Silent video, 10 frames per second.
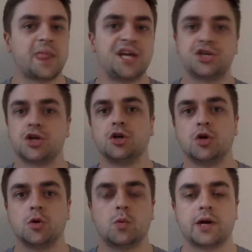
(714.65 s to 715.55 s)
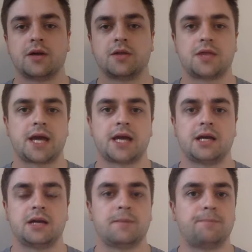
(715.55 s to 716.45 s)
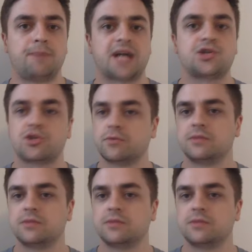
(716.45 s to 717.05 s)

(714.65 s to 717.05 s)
issue you with a badge